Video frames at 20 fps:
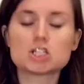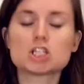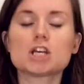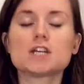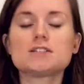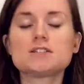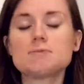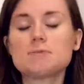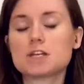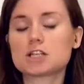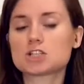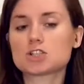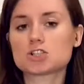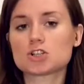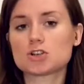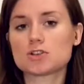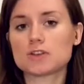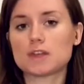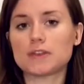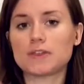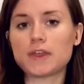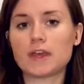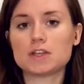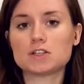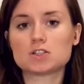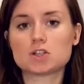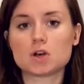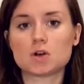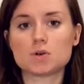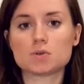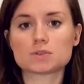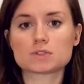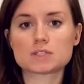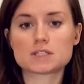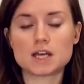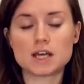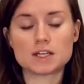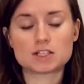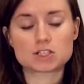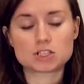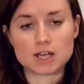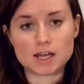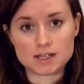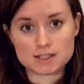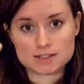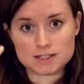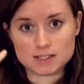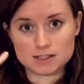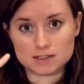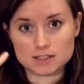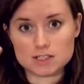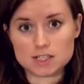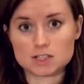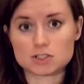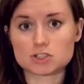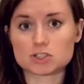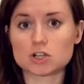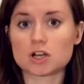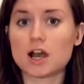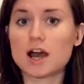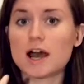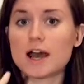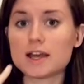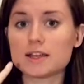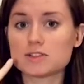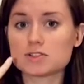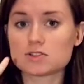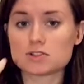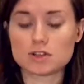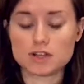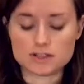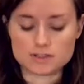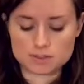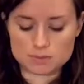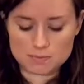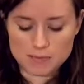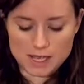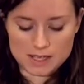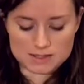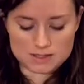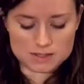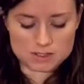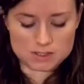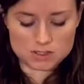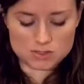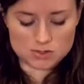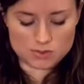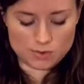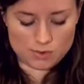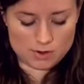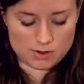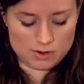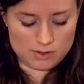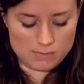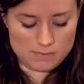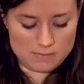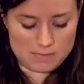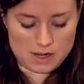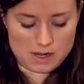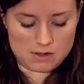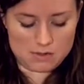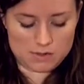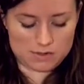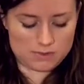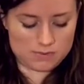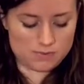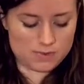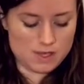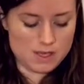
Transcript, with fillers: Just make sure that they don't touch, accidentally touch your eyes, your nasal passages, or your mouth.